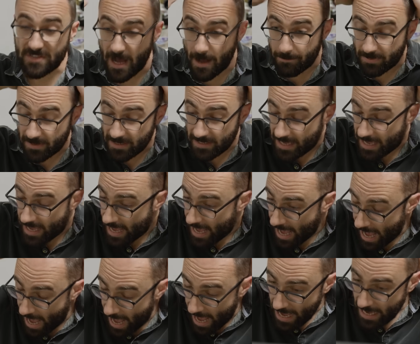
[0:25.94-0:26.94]
up,
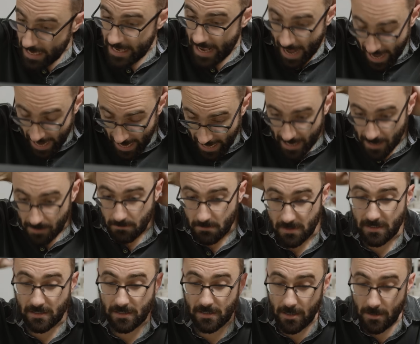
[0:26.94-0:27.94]
I am
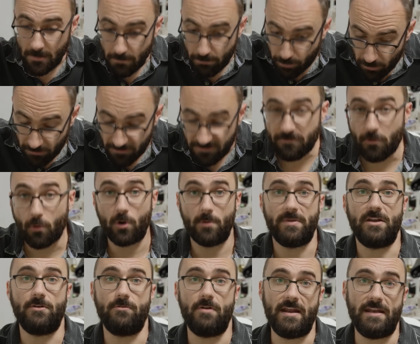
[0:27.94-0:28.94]

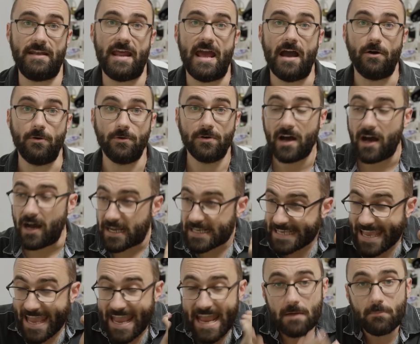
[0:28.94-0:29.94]
performing right now. A
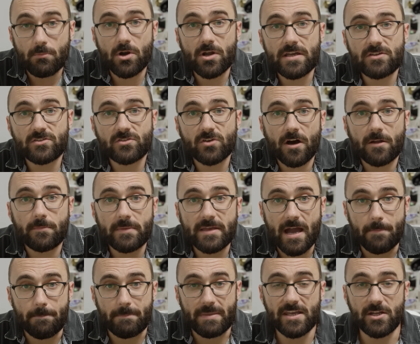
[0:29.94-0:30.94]
camera is on me,
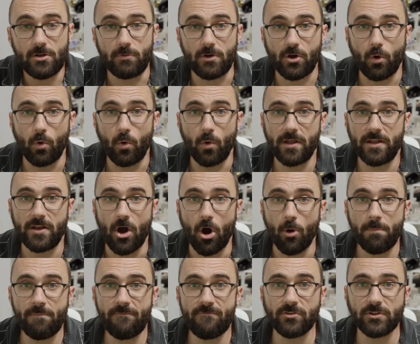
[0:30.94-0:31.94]
I'm being recorded.
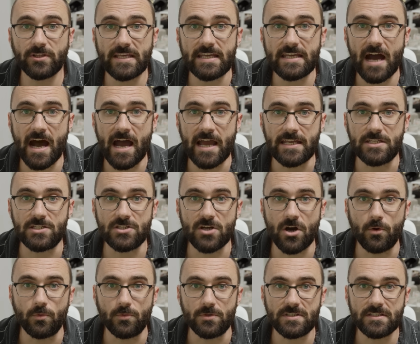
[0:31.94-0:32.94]
Hopefully I
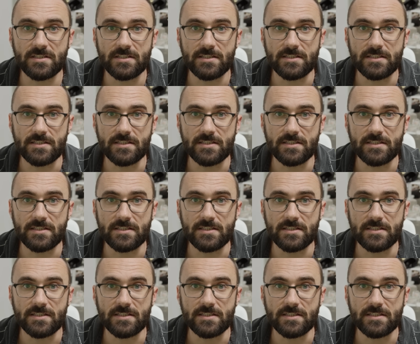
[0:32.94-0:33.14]
don't